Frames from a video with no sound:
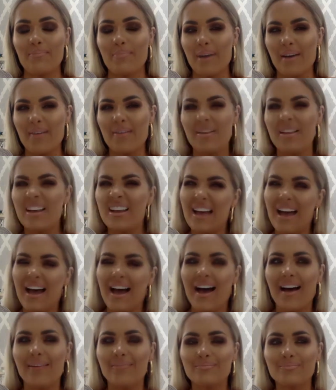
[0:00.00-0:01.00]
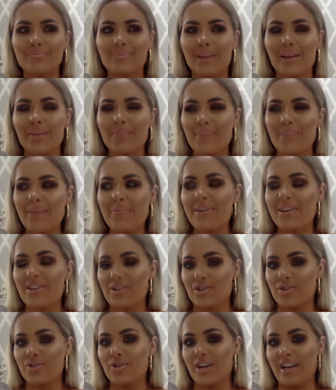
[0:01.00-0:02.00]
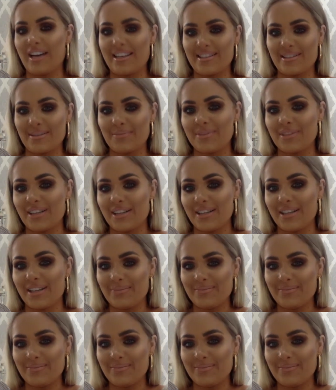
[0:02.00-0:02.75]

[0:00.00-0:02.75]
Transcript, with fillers: but maybe I should try it sometime.